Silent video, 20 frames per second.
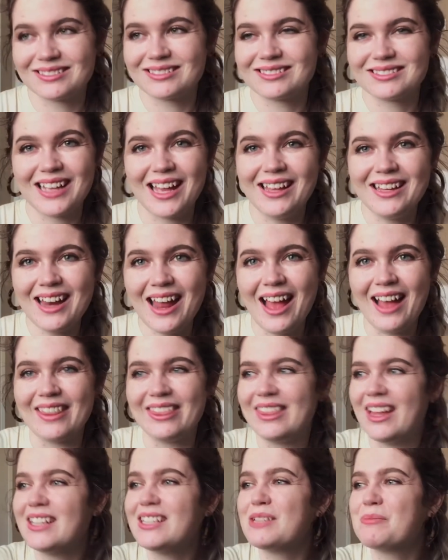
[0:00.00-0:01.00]
And yeah,
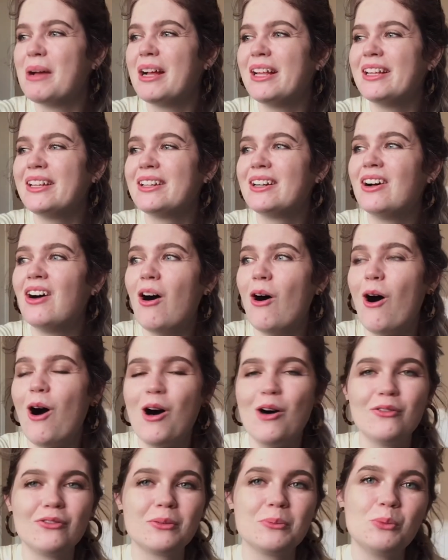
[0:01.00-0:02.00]
that's my little
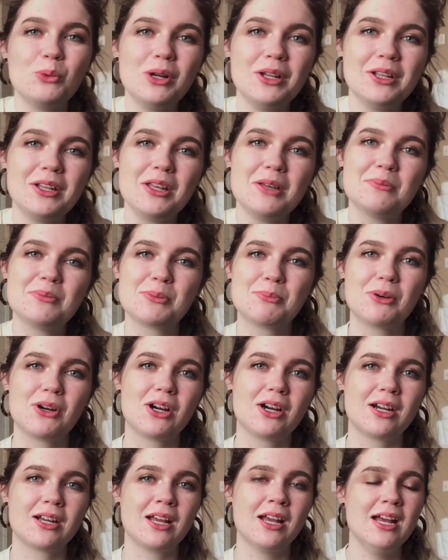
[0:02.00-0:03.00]
haul from
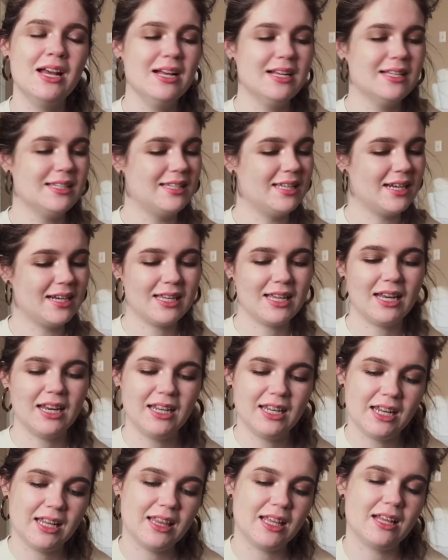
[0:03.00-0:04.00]
Williamsburg. Didn't get
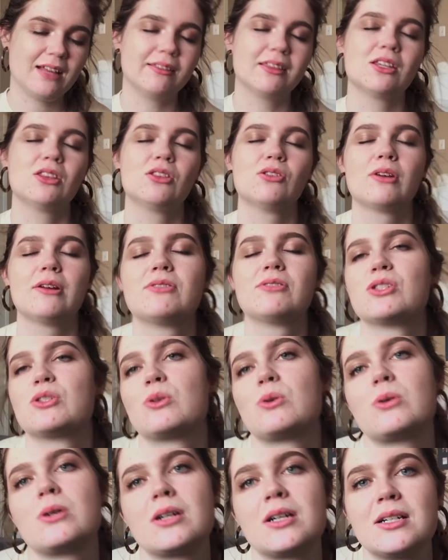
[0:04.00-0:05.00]
anything at the thrift
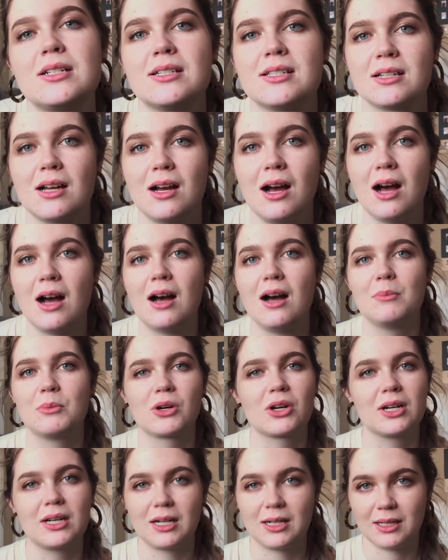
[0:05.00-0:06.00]
stores
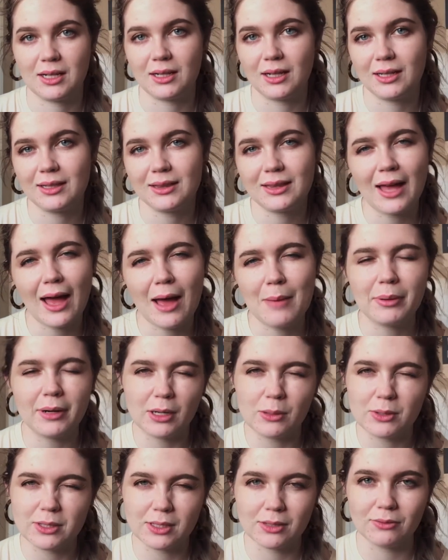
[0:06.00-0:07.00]
or anything like that, but I
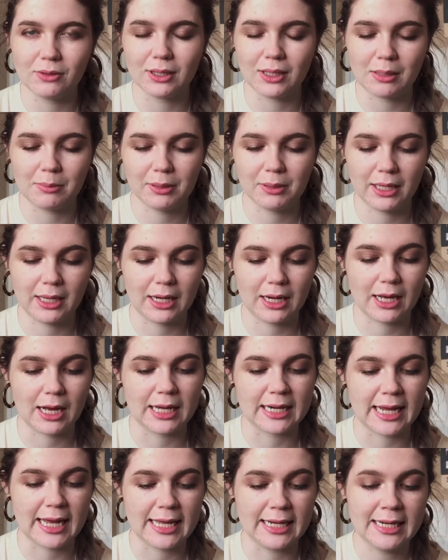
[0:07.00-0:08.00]
wasn't really planning
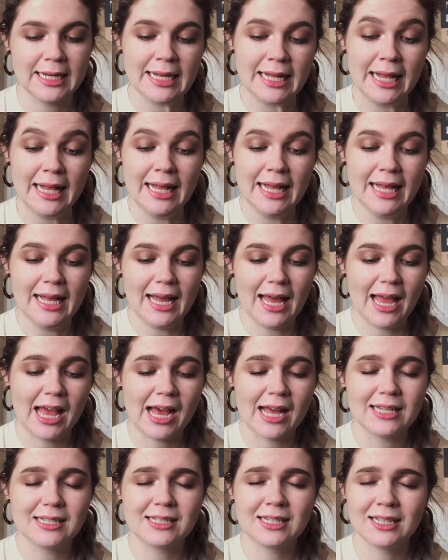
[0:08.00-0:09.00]
on it.
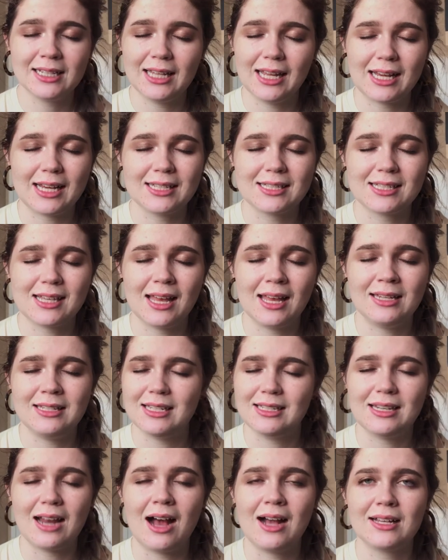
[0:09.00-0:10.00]
And like I said,
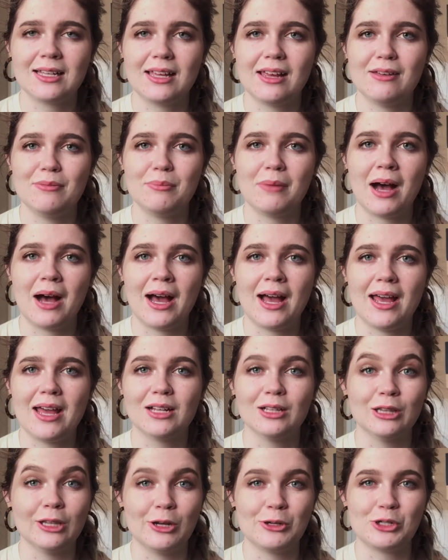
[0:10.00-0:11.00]
did not get my
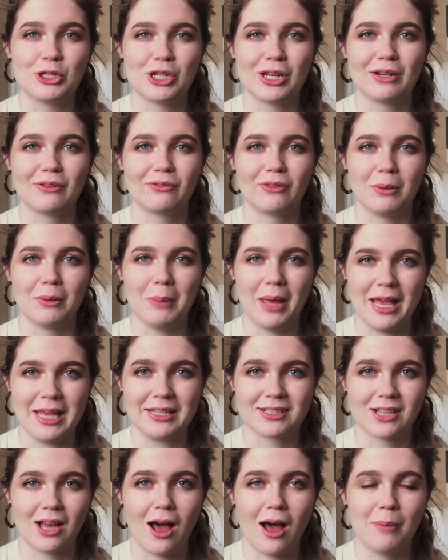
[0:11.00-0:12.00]
lotion from
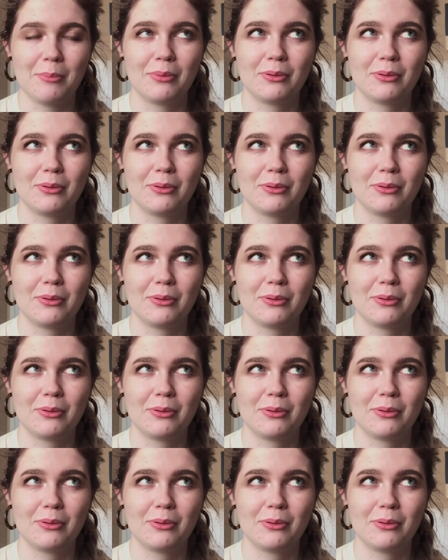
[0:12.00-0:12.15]
Aesop,